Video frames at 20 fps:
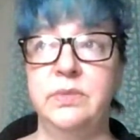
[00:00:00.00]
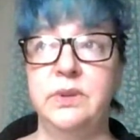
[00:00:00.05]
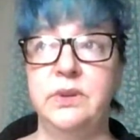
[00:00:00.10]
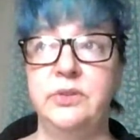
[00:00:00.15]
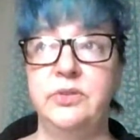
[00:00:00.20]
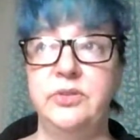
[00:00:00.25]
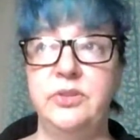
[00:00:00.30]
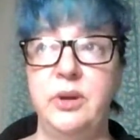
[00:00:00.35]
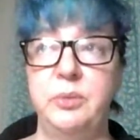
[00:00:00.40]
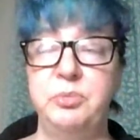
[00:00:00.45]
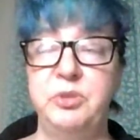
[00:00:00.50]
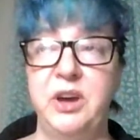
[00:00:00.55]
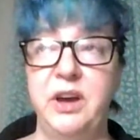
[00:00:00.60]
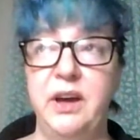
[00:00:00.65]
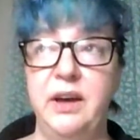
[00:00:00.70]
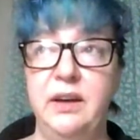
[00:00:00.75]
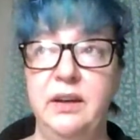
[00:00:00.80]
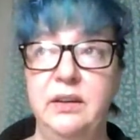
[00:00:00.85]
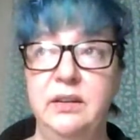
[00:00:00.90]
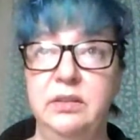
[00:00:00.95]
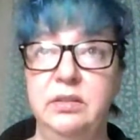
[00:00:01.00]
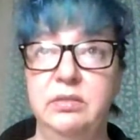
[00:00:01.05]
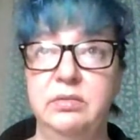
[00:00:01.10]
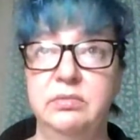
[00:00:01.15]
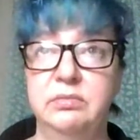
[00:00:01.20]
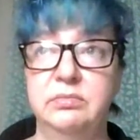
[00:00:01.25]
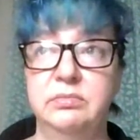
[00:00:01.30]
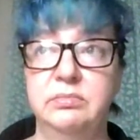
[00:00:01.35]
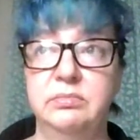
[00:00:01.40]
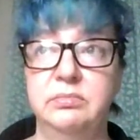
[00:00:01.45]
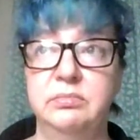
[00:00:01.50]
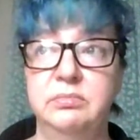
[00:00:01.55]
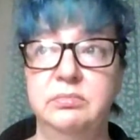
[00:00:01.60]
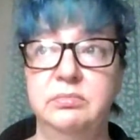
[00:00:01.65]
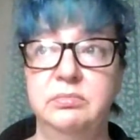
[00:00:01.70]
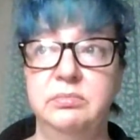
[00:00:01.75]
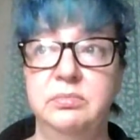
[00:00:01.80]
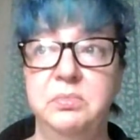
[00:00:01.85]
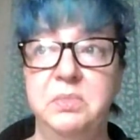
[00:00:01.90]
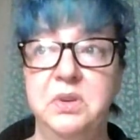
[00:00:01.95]
the stepdad
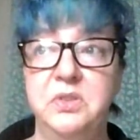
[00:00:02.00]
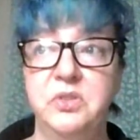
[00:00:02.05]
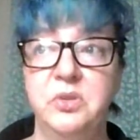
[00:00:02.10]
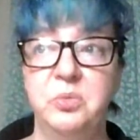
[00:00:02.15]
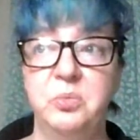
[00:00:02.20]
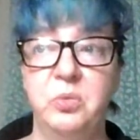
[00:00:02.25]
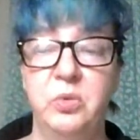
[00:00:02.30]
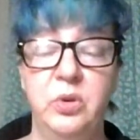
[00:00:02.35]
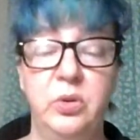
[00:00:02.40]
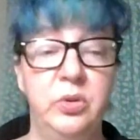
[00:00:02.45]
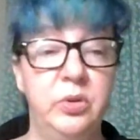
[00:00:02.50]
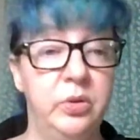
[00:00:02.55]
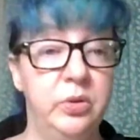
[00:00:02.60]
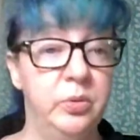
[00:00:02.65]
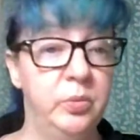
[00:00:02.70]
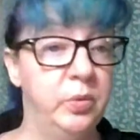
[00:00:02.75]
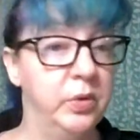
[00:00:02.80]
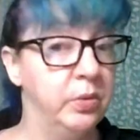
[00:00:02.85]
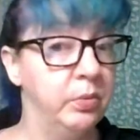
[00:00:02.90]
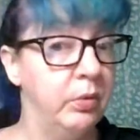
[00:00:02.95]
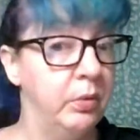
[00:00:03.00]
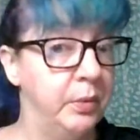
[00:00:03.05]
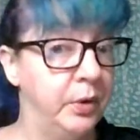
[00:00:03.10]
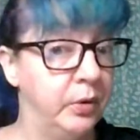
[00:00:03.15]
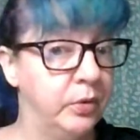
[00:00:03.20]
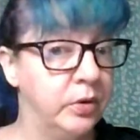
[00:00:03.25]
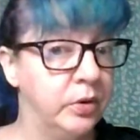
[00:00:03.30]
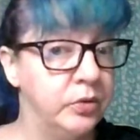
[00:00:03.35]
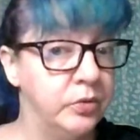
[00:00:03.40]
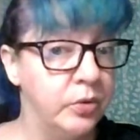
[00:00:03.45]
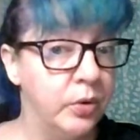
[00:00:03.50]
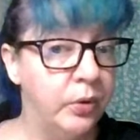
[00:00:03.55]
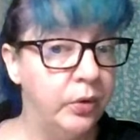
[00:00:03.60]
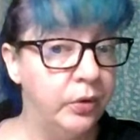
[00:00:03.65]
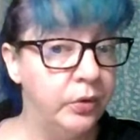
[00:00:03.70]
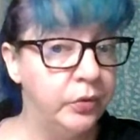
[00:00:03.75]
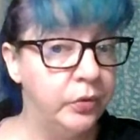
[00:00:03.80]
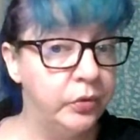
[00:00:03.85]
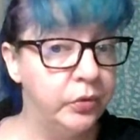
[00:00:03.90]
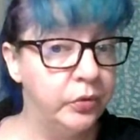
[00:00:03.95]
isn't real good with remote
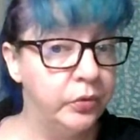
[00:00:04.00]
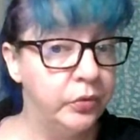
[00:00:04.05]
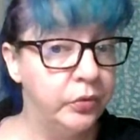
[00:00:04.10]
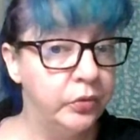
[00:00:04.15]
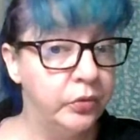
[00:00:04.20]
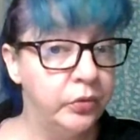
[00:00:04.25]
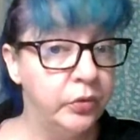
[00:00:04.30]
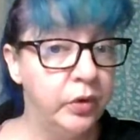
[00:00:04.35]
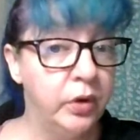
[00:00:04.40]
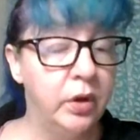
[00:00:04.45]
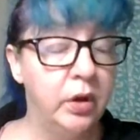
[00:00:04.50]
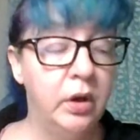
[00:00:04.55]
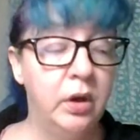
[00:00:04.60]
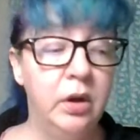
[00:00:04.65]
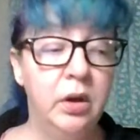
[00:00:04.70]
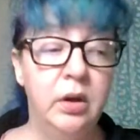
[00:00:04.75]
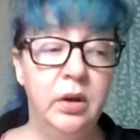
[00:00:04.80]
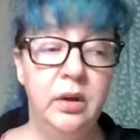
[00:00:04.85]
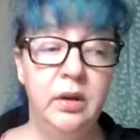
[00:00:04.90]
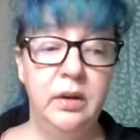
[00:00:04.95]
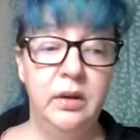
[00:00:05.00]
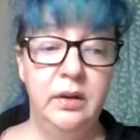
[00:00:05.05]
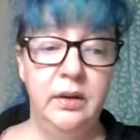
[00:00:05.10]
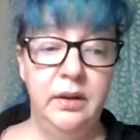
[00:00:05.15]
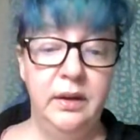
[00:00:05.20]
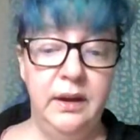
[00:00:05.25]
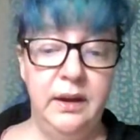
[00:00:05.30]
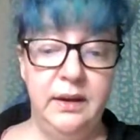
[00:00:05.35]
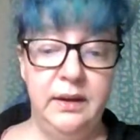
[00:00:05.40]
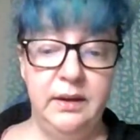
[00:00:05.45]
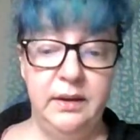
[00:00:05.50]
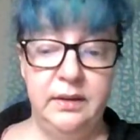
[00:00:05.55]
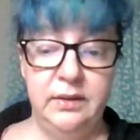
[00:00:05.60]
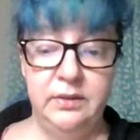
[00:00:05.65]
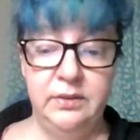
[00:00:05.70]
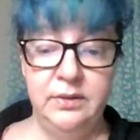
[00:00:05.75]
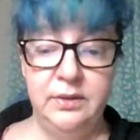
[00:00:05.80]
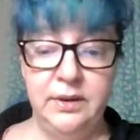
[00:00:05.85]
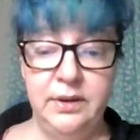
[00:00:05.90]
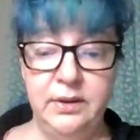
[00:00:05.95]
controls,
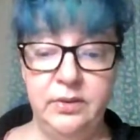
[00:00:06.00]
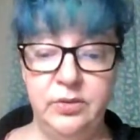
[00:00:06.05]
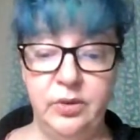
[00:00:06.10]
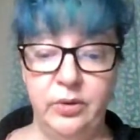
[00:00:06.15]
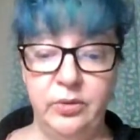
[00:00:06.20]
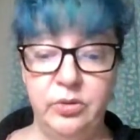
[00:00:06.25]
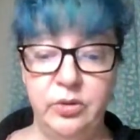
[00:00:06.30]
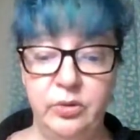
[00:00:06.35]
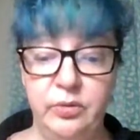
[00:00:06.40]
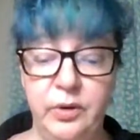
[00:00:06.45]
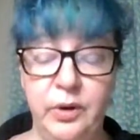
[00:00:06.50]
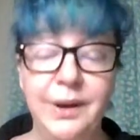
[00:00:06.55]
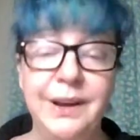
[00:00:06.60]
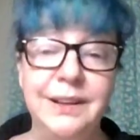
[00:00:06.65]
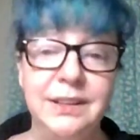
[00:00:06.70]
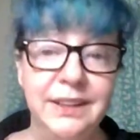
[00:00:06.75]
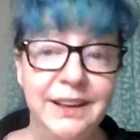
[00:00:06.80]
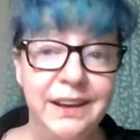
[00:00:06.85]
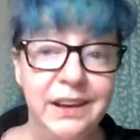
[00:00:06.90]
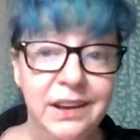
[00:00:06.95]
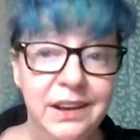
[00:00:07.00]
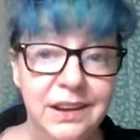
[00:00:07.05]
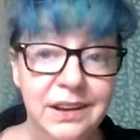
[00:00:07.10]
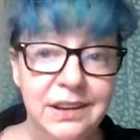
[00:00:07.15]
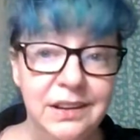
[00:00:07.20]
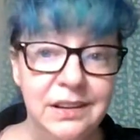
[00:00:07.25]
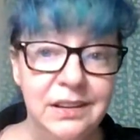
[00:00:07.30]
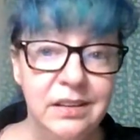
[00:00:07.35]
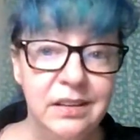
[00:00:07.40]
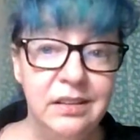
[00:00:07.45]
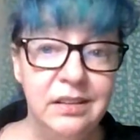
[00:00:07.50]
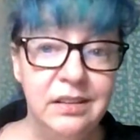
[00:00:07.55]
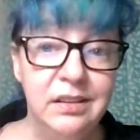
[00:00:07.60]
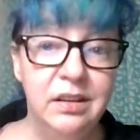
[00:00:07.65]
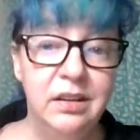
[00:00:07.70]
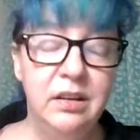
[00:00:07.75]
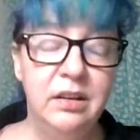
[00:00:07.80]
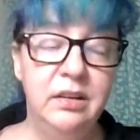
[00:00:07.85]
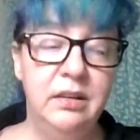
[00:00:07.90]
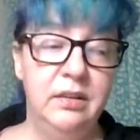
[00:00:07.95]
and he's also very clingy.
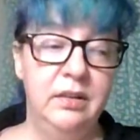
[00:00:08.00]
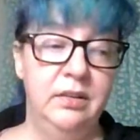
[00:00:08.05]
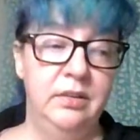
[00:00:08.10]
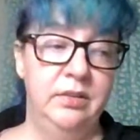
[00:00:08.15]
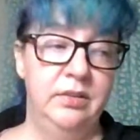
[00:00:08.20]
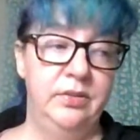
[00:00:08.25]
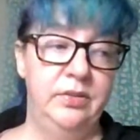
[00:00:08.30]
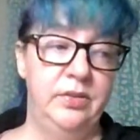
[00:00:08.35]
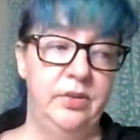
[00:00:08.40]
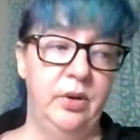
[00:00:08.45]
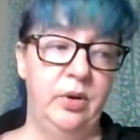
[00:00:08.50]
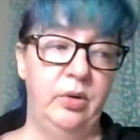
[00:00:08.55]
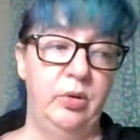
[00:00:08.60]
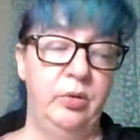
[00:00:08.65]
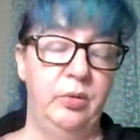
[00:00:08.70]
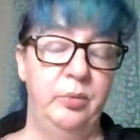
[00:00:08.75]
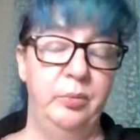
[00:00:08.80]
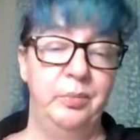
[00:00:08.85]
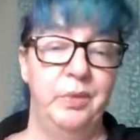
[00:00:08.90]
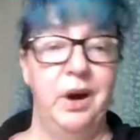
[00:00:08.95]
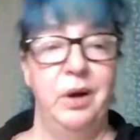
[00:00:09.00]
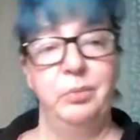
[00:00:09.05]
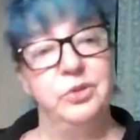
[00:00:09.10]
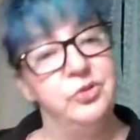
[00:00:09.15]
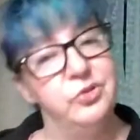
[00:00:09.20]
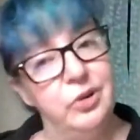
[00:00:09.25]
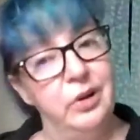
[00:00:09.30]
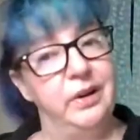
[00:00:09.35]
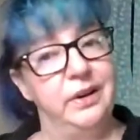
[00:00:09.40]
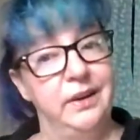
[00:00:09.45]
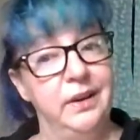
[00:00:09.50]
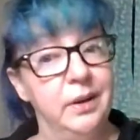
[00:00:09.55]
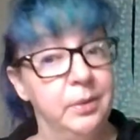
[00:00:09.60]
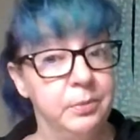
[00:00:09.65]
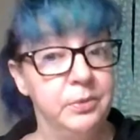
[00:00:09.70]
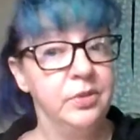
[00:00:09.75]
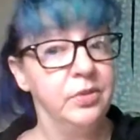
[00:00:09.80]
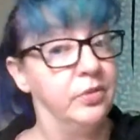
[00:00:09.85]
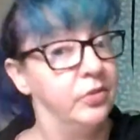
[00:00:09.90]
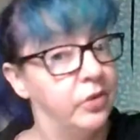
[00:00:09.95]
So Mom was trying to get
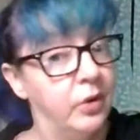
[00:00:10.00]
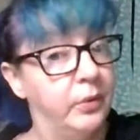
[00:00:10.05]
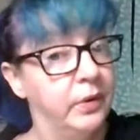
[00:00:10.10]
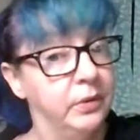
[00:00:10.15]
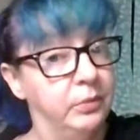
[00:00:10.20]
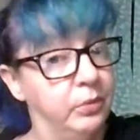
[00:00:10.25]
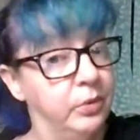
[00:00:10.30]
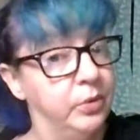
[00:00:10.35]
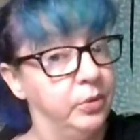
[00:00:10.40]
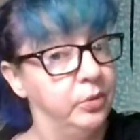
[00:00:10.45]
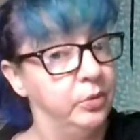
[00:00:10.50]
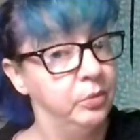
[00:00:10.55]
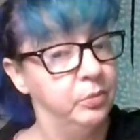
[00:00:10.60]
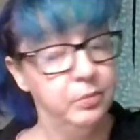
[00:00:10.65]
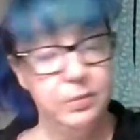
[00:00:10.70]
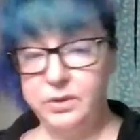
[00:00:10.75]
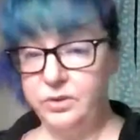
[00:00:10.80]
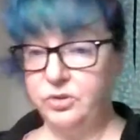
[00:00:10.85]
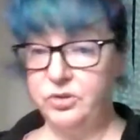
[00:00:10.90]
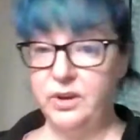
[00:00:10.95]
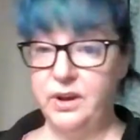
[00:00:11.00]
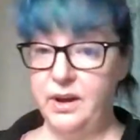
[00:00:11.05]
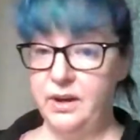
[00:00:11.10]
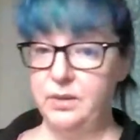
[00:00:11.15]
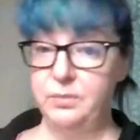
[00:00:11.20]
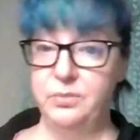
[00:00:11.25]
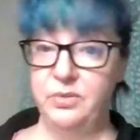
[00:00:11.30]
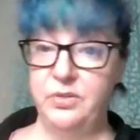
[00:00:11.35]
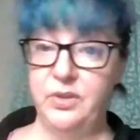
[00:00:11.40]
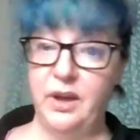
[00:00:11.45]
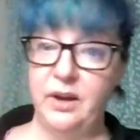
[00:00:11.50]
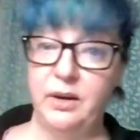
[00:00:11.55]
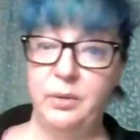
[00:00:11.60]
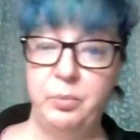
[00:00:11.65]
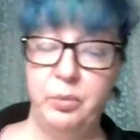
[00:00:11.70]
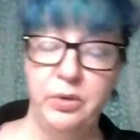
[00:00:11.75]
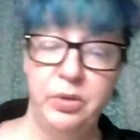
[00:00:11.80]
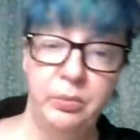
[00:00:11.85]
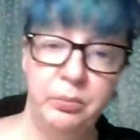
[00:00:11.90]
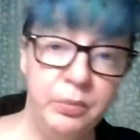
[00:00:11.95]
up to the sewing room, and she had him set
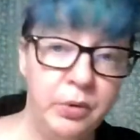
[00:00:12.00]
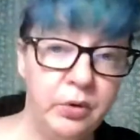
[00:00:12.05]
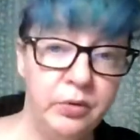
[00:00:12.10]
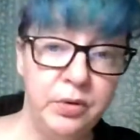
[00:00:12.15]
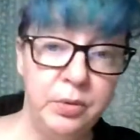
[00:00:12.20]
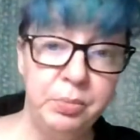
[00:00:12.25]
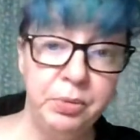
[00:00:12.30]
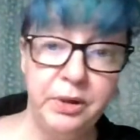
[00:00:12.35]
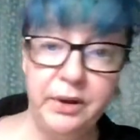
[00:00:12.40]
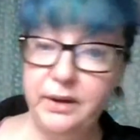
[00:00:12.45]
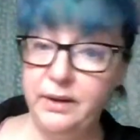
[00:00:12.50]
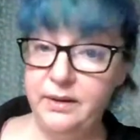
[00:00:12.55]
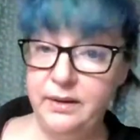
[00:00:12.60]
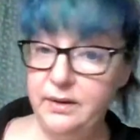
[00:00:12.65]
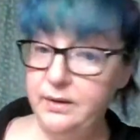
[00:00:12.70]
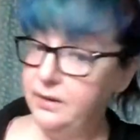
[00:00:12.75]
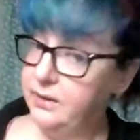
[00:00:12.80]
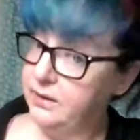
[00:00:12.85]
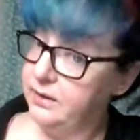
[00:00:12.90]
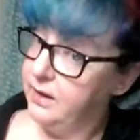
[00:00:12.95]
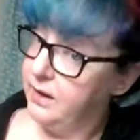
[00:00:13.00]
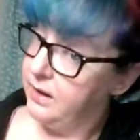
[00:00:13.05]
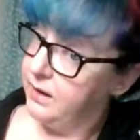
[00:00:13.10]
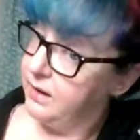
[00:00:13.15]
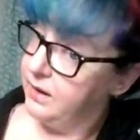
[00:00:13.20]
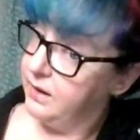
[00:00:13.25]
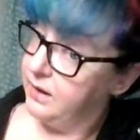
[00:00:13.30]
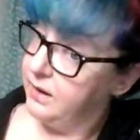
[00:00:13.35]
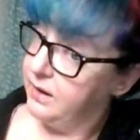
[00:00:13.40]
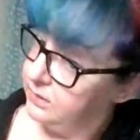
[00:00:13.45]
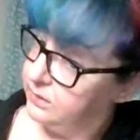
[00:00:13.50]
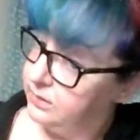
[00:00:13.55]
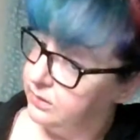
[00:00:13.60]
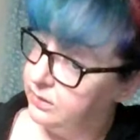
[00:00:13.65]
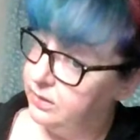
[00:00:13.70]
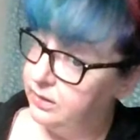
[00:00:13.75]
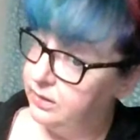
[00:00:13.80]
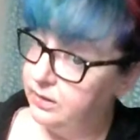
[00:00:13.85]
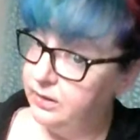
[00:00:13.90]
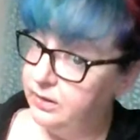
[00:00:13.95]
up with a movie playing,
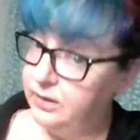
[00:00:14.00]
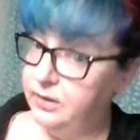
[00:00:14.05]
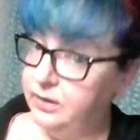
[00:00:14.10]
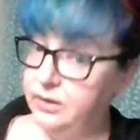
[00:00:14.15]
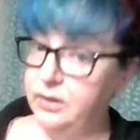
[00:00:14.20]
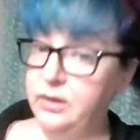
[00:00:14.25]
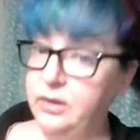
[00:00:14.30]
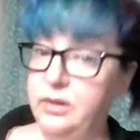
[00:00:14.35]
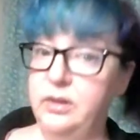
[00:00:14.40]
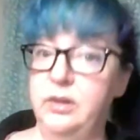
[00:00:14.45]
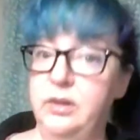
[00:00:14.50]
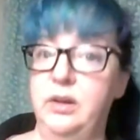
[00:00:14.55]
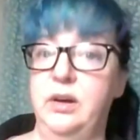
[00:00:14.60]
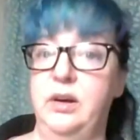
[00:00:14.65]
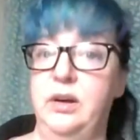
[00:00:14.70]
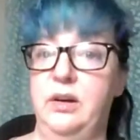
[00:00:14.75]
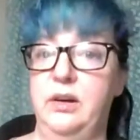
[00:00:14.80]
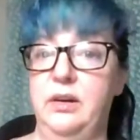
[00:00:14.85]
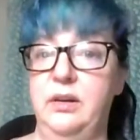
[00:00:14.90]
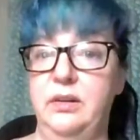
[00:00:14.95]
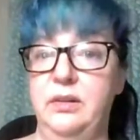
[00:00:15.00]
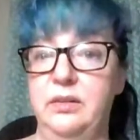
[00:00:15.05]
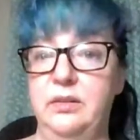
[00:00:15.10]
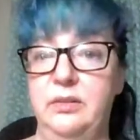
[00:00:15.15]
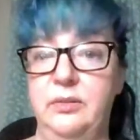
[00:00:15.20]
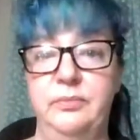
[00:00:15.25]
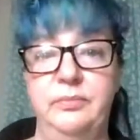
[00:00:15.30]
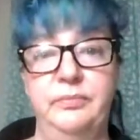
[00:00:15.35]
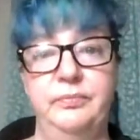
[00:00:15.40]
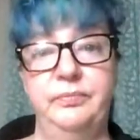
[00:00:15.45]
and uh